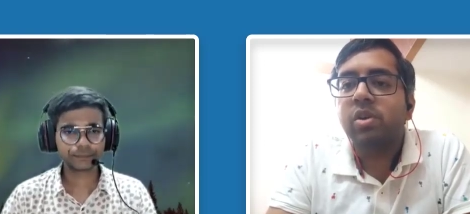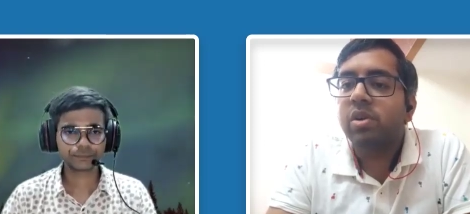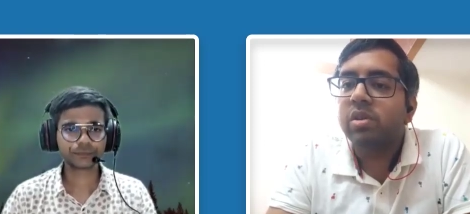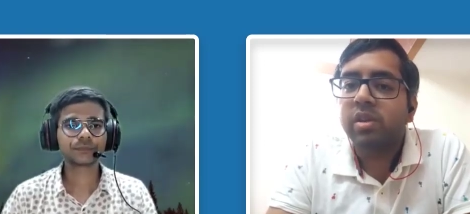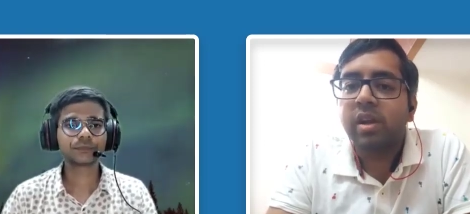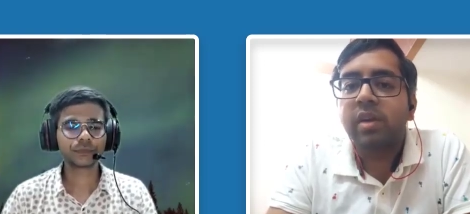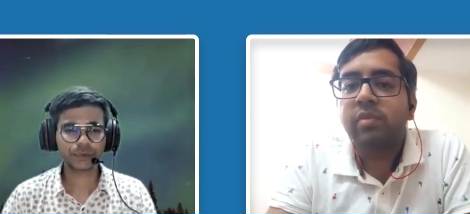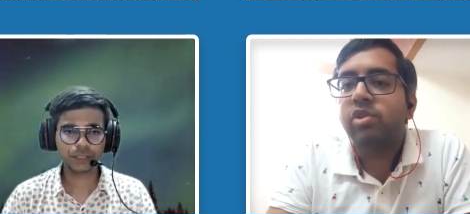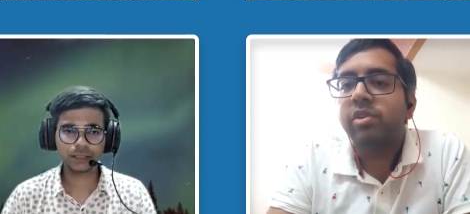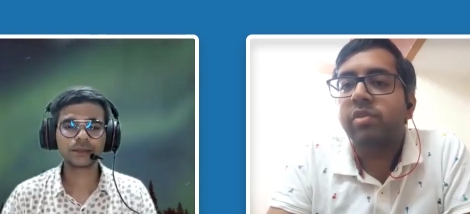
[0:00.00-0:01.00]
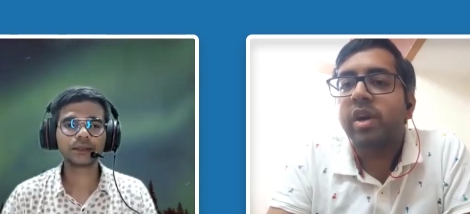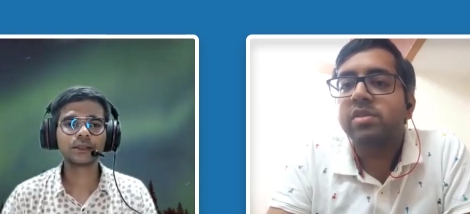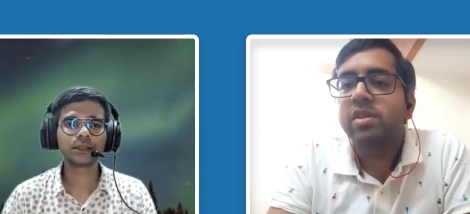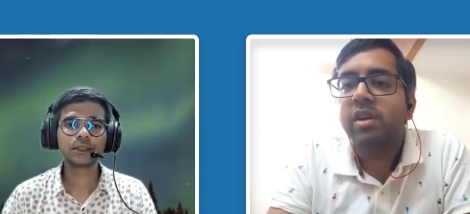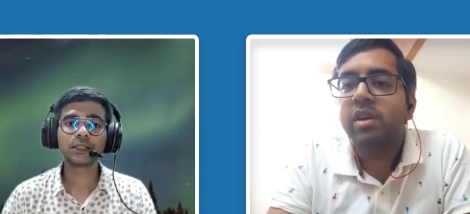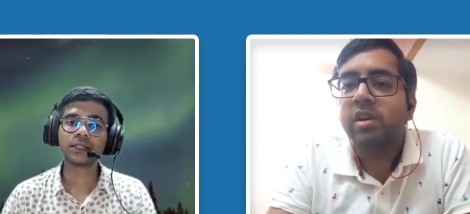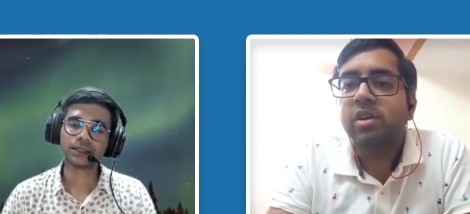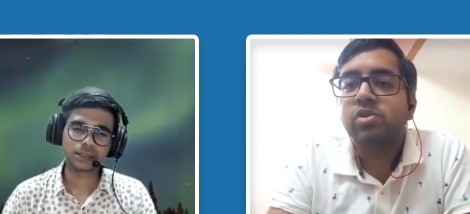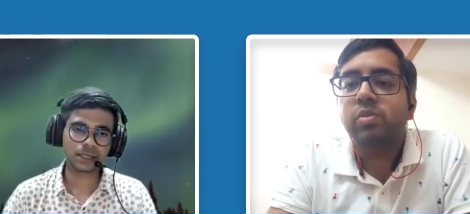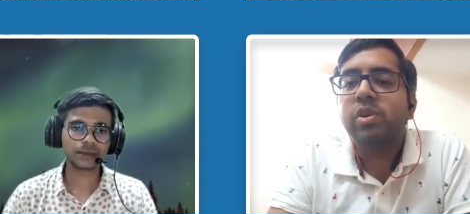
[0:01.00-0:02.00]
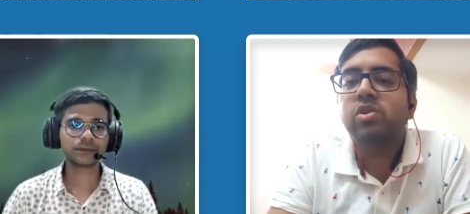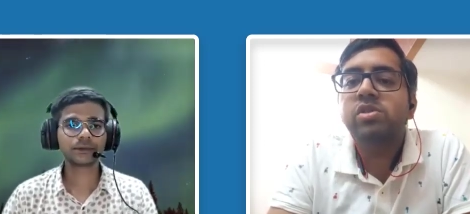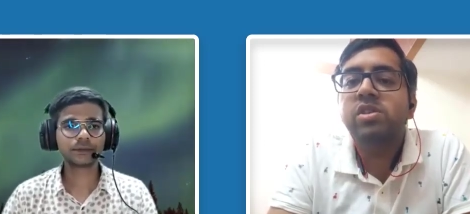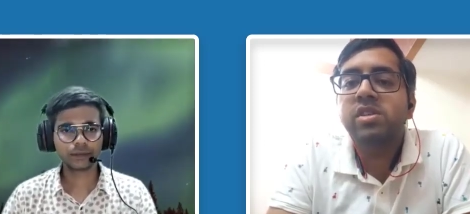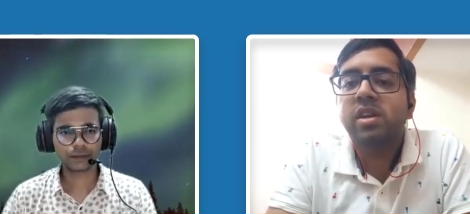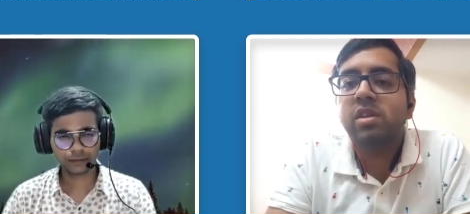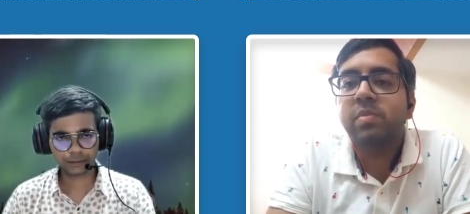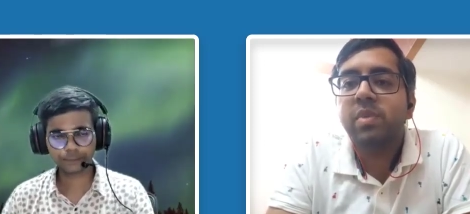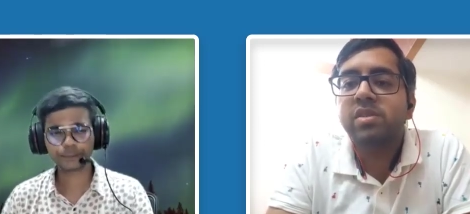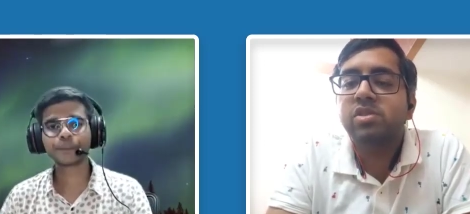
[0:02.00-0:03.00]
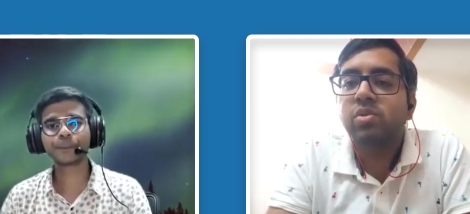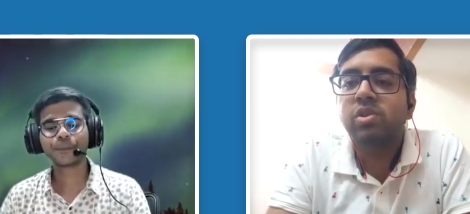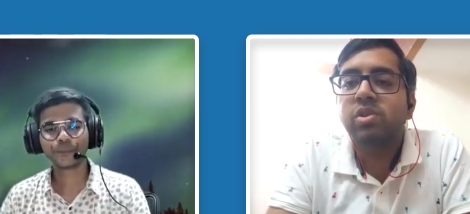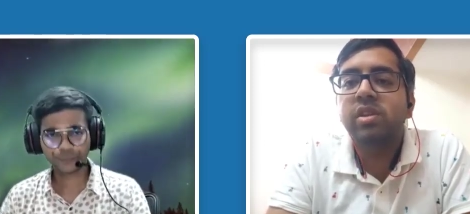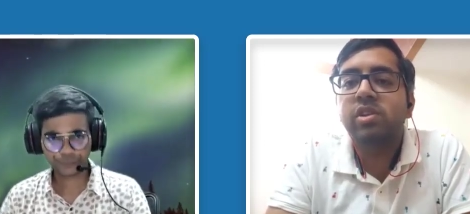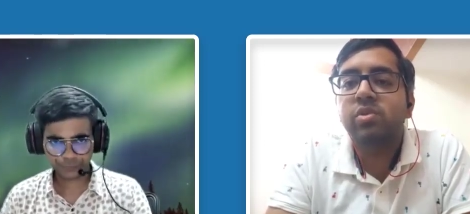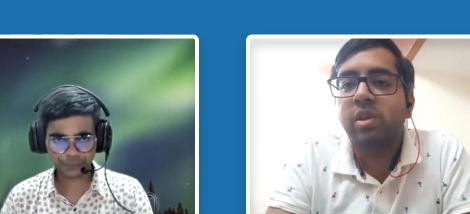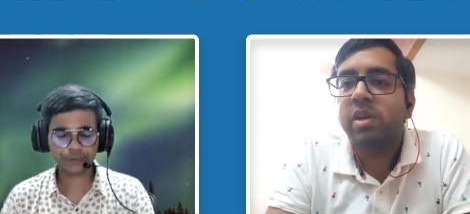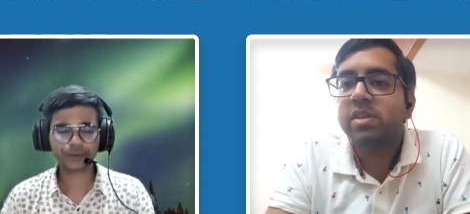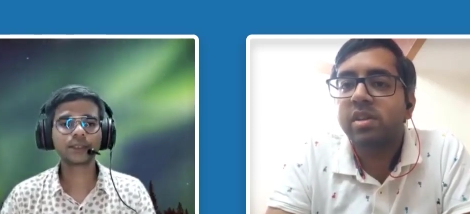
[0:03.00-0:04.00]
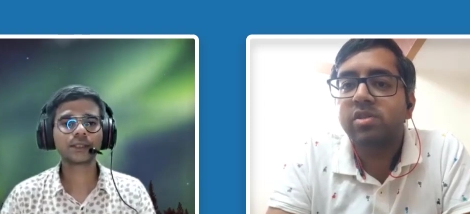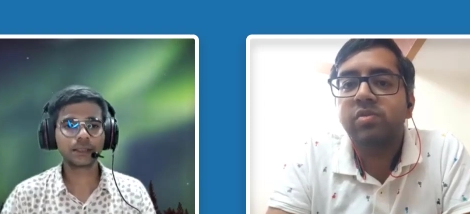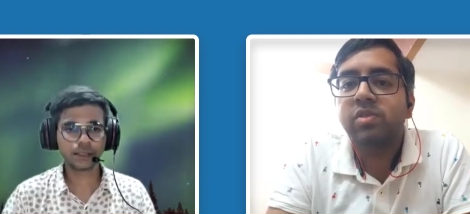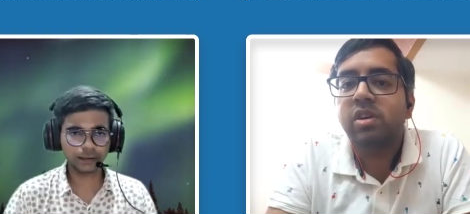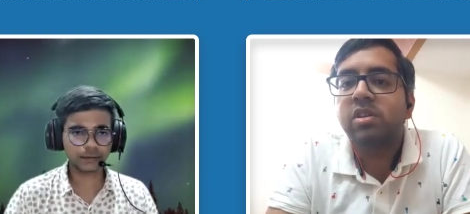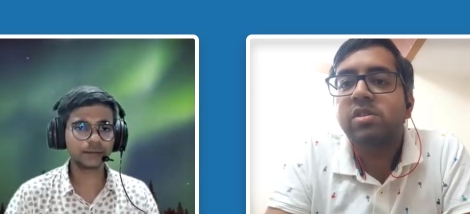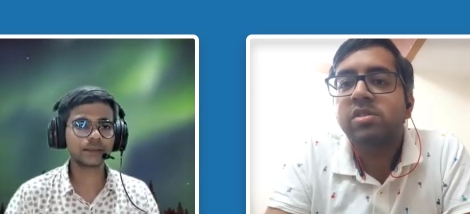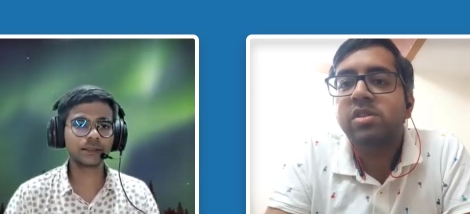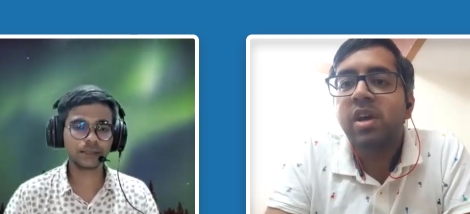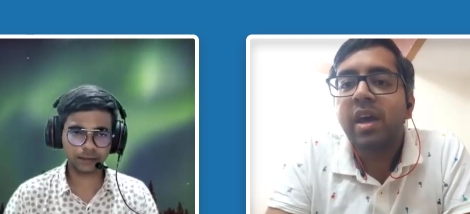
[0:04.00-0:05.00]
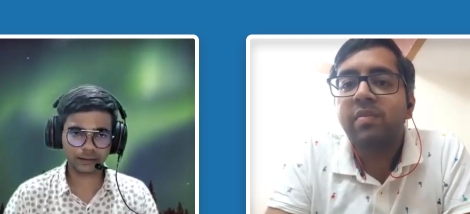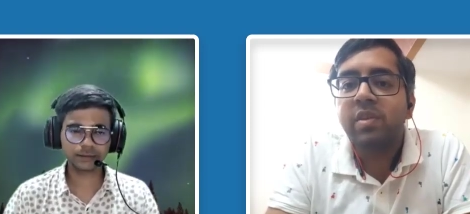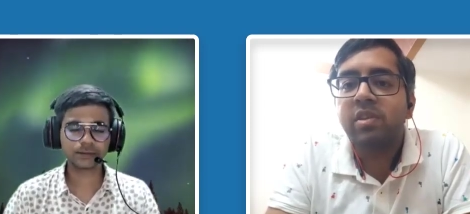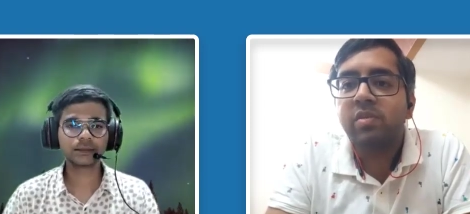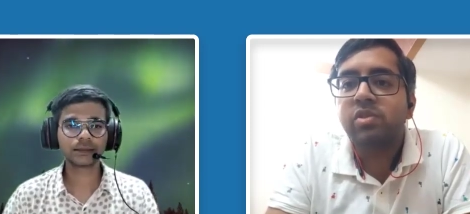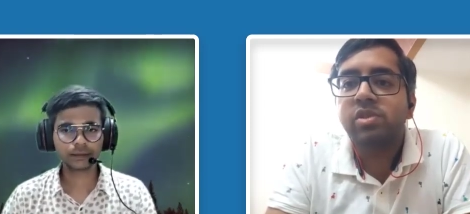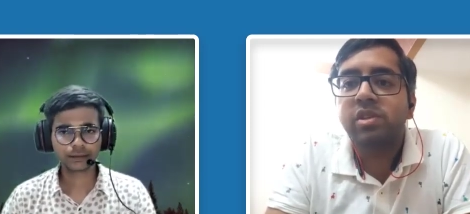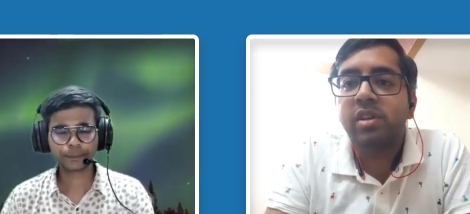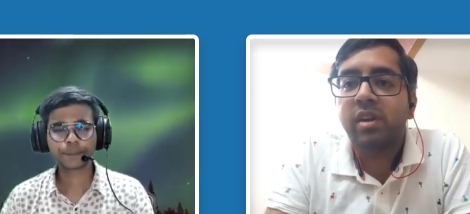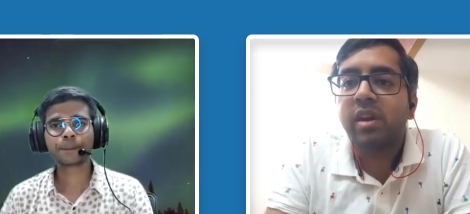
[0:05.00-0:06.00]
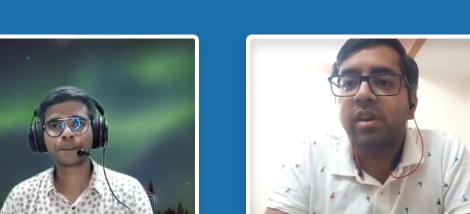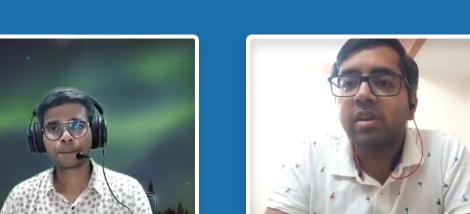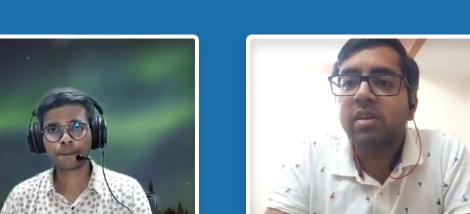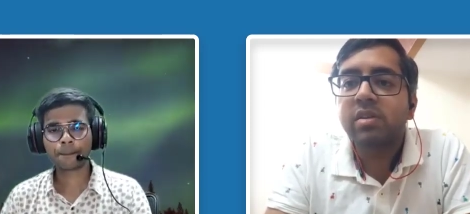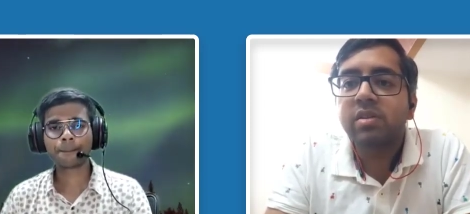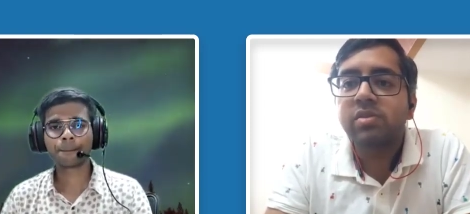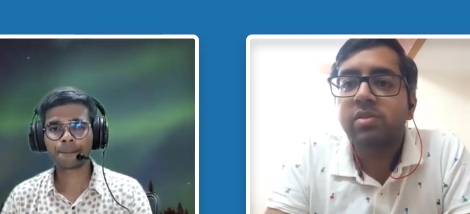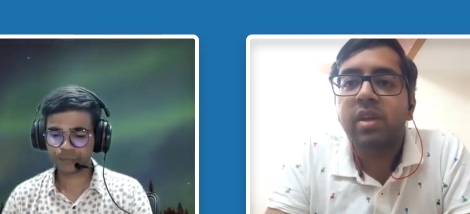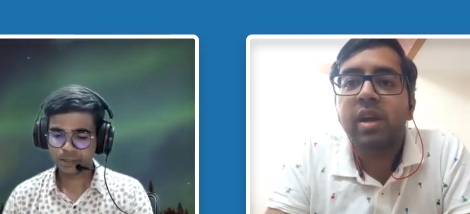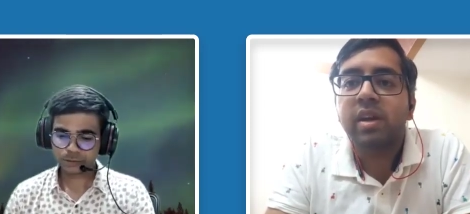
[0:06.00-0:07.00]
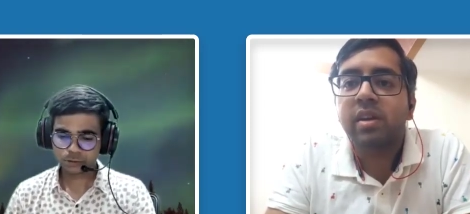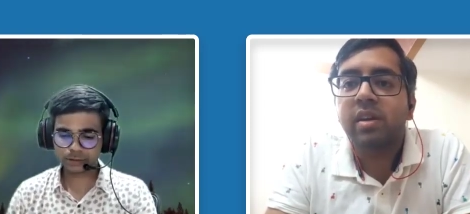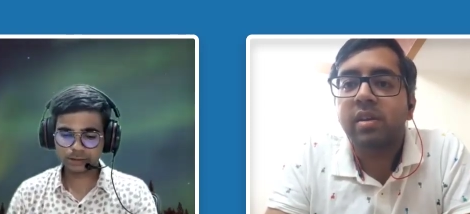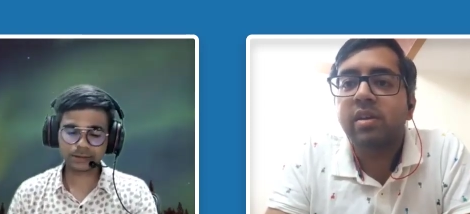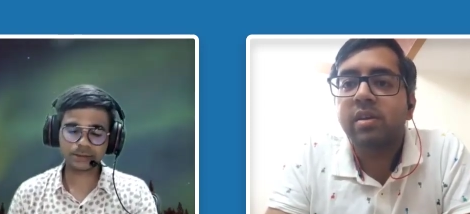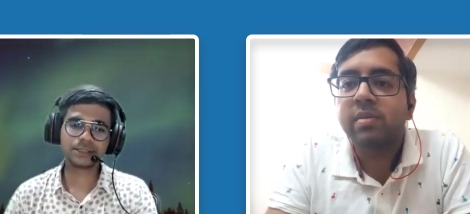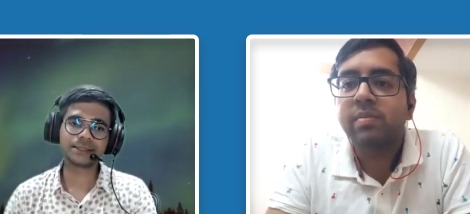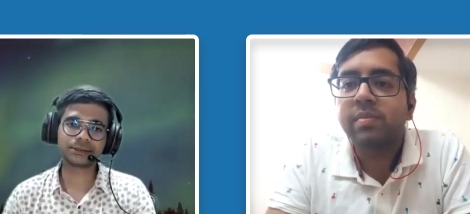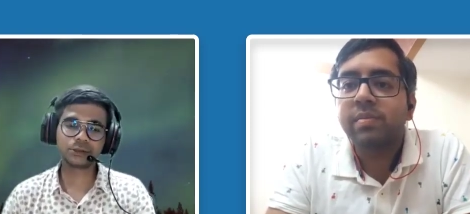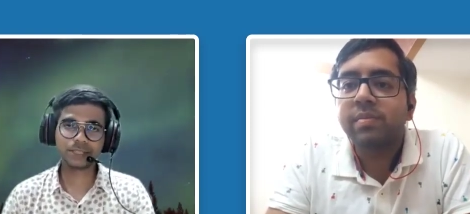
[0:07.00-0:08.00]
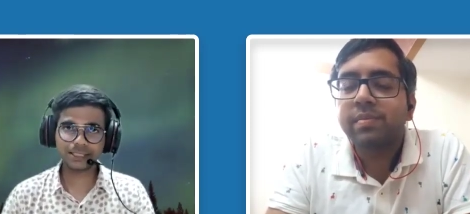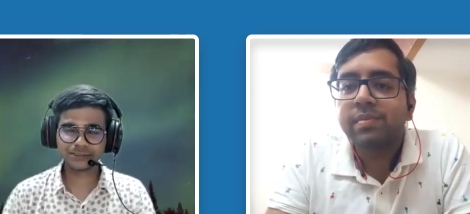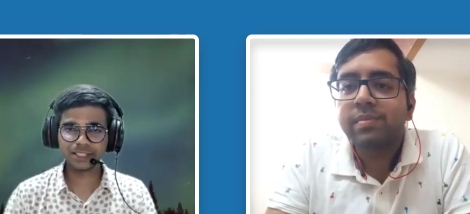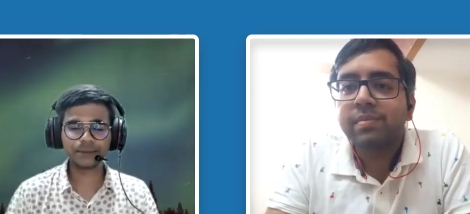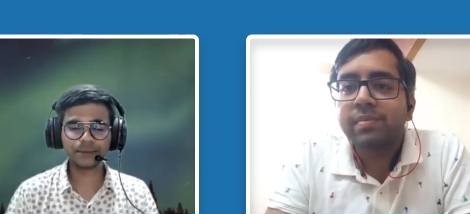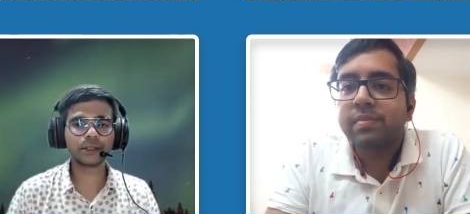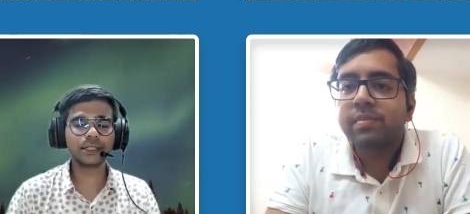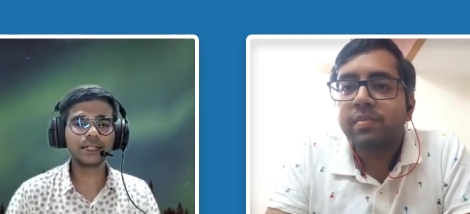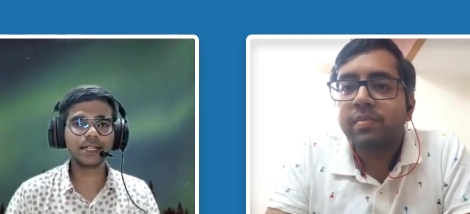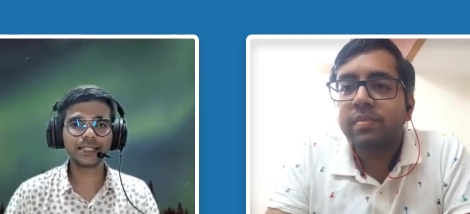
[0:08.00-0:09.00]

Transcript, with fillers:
Speaker 1: law, then I would revise it and understand yeah. because these are the basics only then you can make sense yeah. of the others. Yeah. Everything was interlinked. So mm-hmm. that I needed.
Speaker 2: Yes. So that's very important.